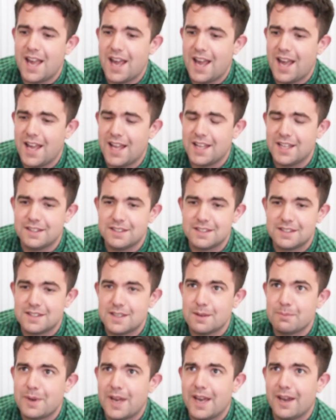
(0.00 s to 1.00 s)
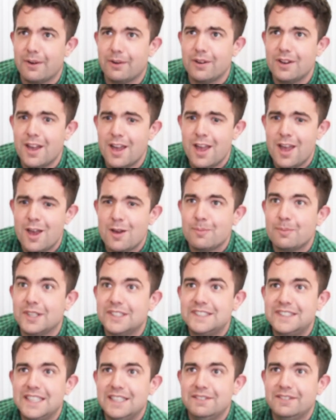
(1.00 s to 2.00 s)
And somehow my
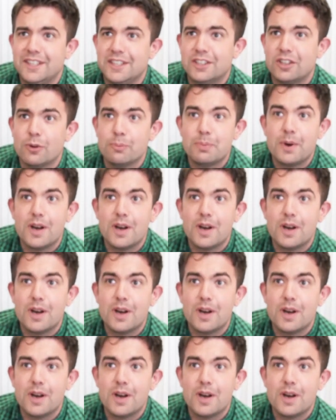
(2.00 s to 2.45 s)
CV got